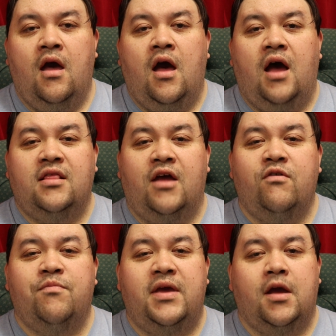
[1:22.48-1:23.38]
Along
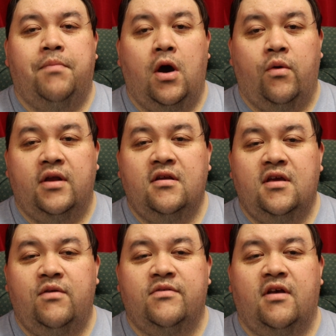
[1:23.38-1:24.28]
with being a poet,
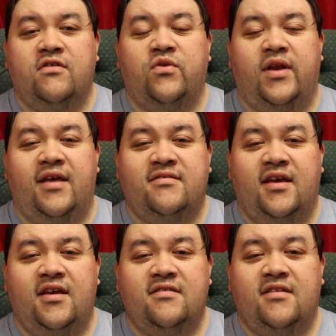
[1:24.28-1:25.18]
he was also an
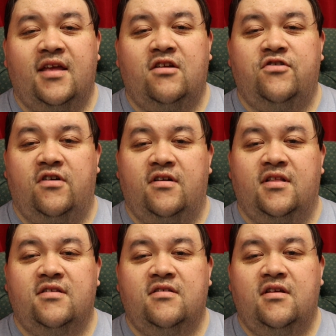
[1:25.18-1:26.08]
essayist and a
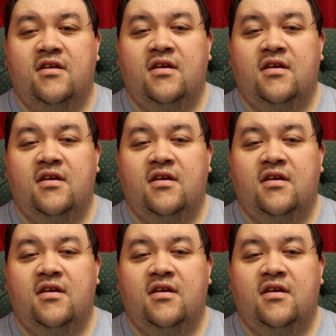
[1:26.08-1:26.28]
journalist.